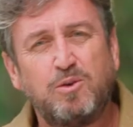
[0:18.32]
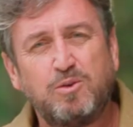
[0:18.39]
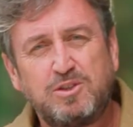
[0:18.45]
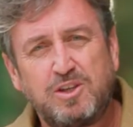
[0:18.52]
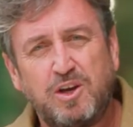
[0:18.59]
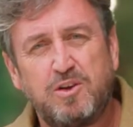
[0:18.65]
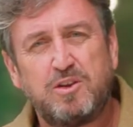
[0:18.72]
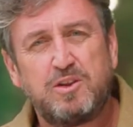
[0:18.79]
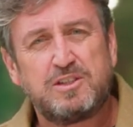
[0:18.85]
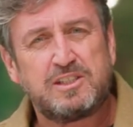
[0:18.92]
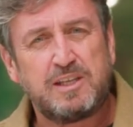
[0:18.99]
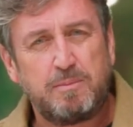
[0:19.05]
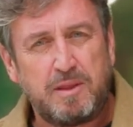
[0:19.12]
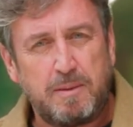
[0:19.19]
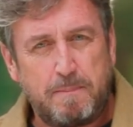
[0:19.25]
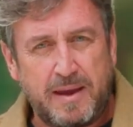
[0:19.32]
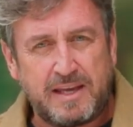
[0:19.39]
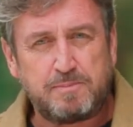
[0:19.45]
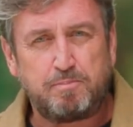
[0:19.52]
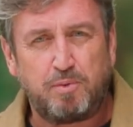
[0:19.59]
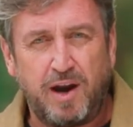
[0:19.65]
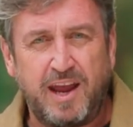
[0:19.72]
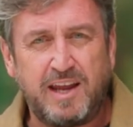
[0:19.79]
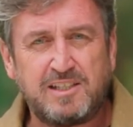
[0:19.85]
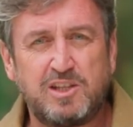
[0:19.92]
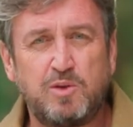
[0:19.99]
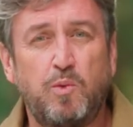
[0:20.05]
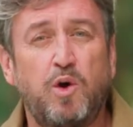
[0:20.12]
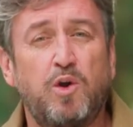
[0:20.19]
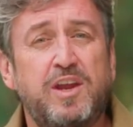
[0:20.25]
also some of the best brands in
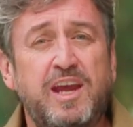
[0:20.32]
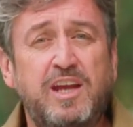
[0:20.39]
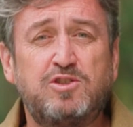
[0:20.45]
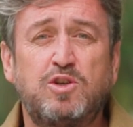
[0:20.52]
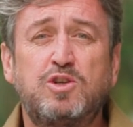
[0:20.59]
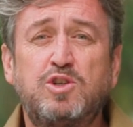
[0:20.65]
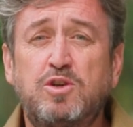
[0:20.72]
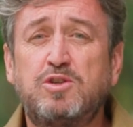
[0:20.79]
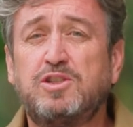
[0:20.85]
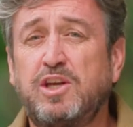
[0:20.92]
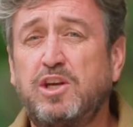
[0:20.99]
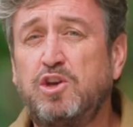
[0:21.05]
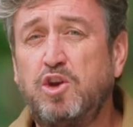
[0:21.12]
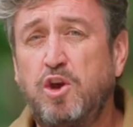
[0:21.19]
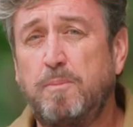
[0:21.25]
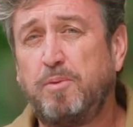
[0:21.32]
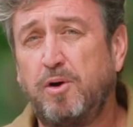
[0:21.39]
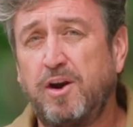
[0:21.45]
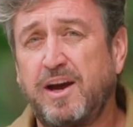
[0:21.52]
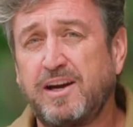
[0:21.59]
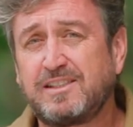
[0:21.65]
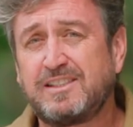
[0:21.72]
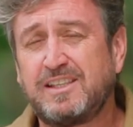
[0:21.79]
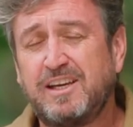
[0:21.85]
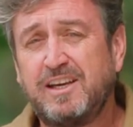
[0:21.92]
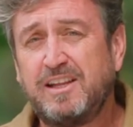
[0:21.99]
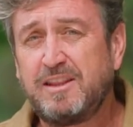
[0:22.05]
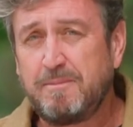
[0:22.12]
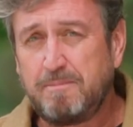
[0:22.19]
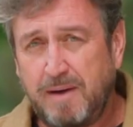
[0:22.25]
the world introducing new products
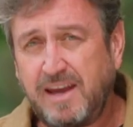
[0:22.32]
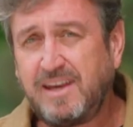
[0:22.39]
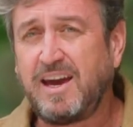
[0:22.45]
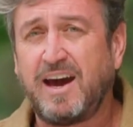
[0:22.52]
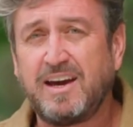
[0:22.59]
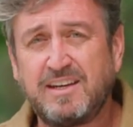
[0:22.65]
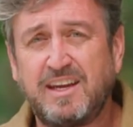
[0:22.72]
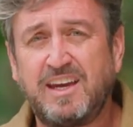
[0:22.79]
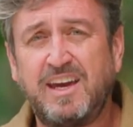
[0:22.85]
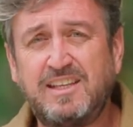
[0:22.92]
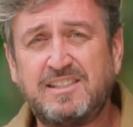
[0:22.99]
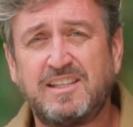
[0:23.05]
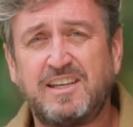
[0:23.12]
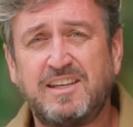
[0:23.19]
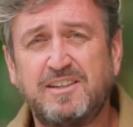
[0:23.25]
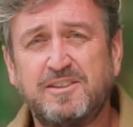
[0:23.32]
that make gardening easy.